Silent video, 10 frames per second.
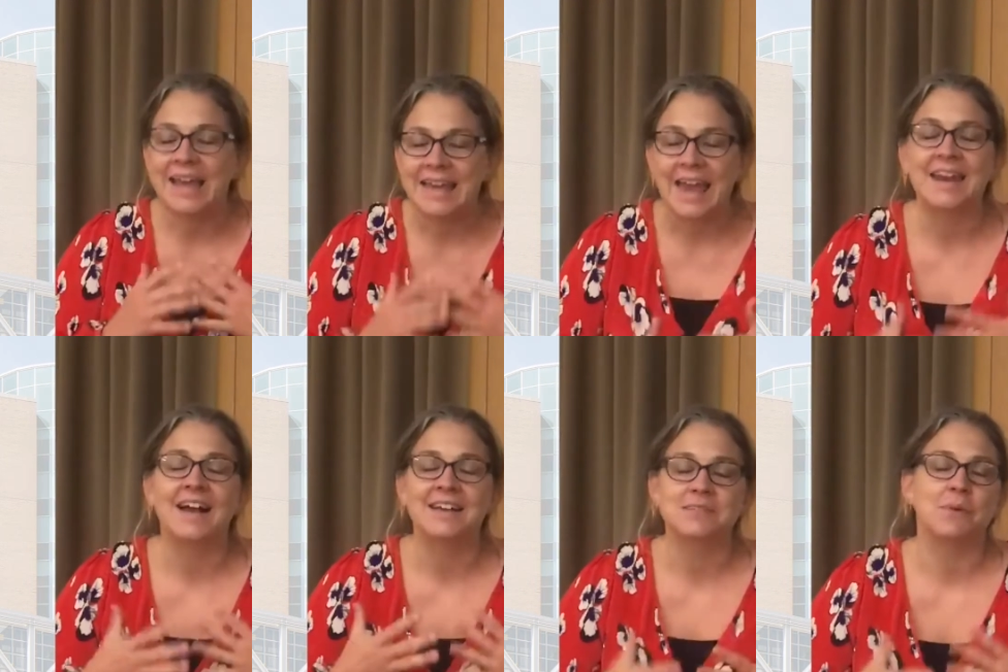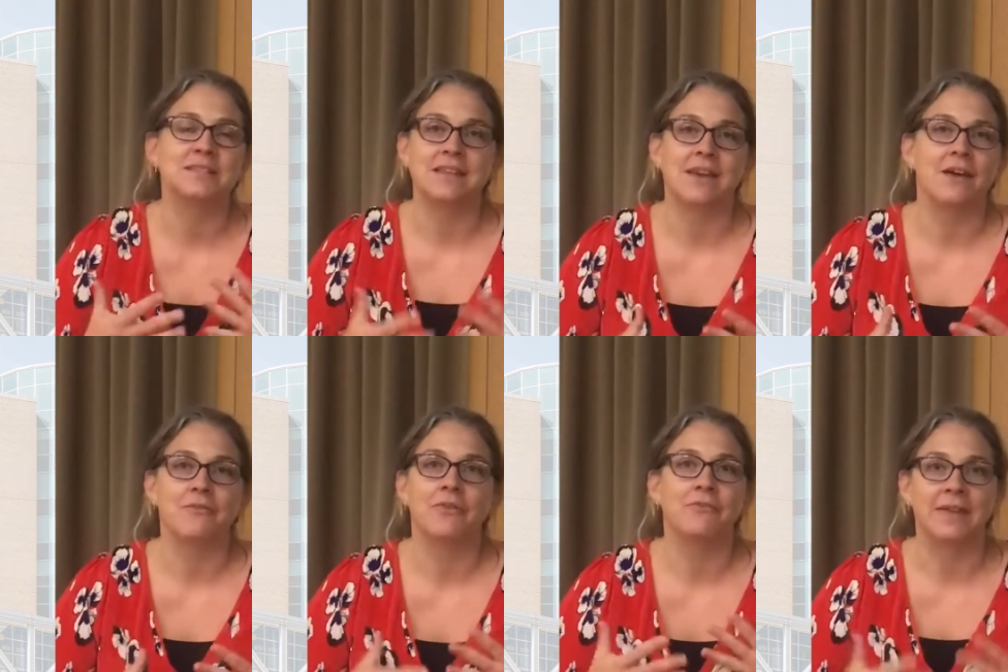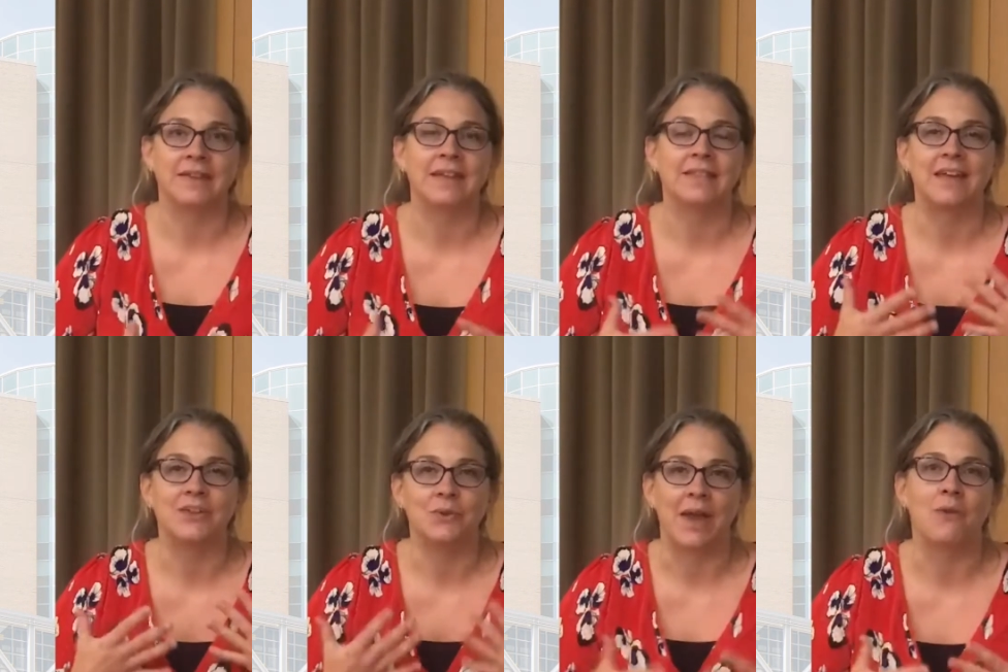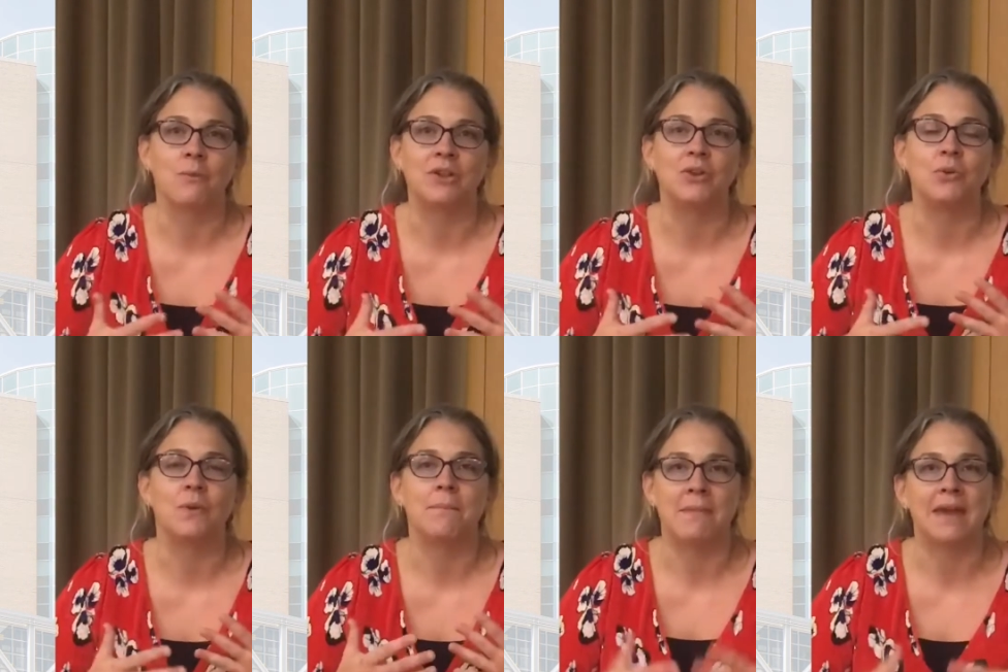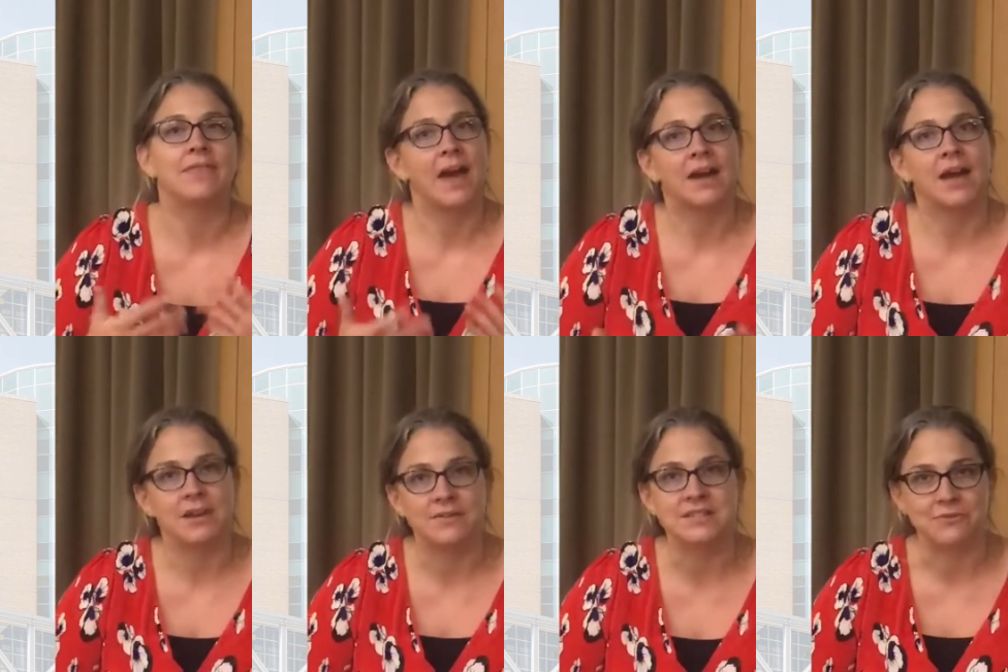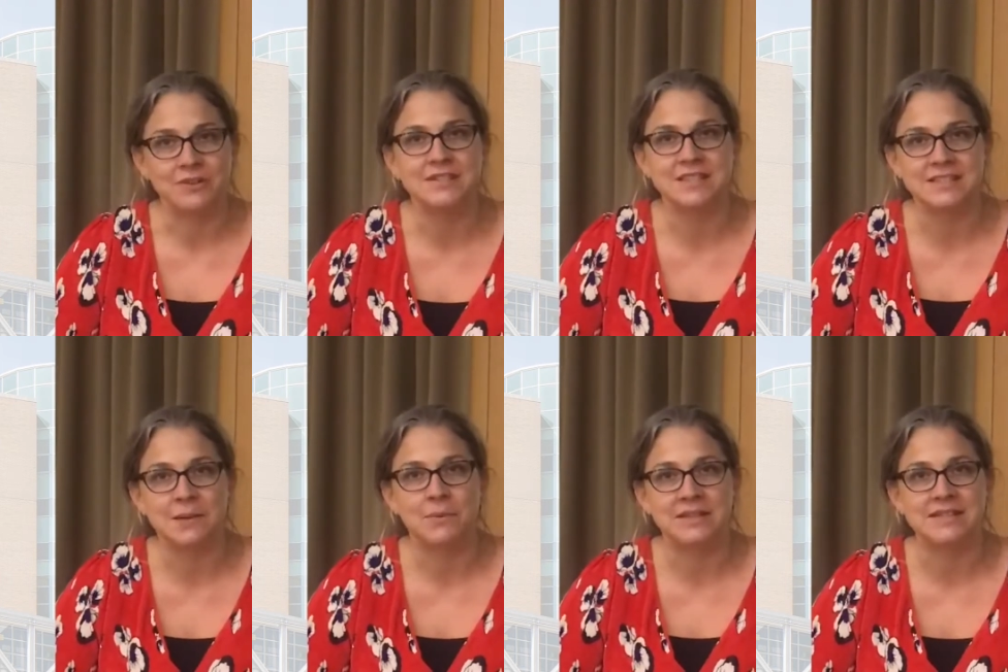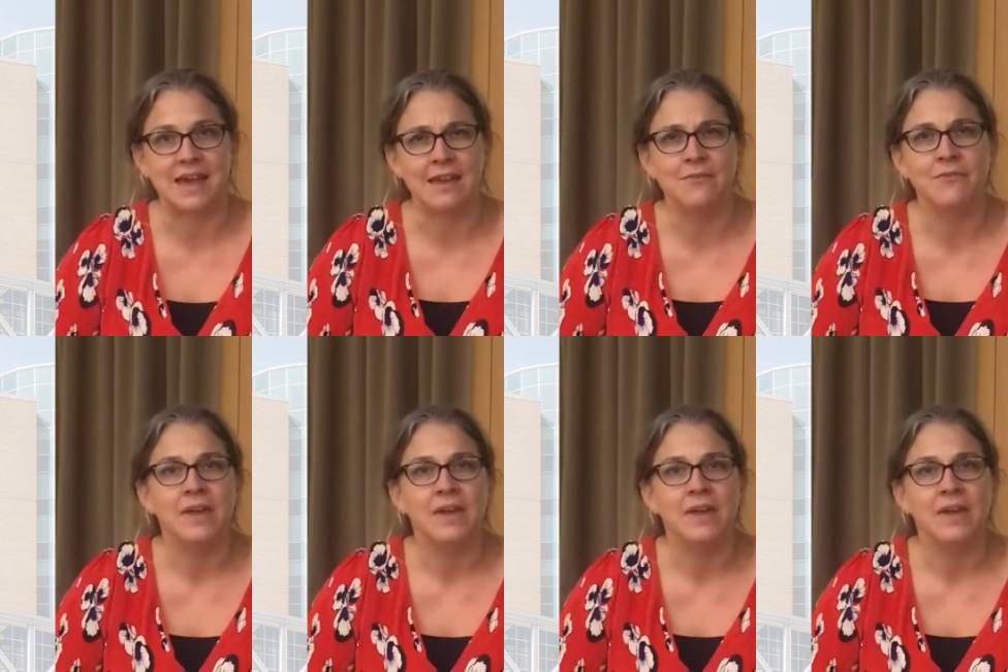I cannot express enough the feeling that you get when you make that kind of a difference in someone's life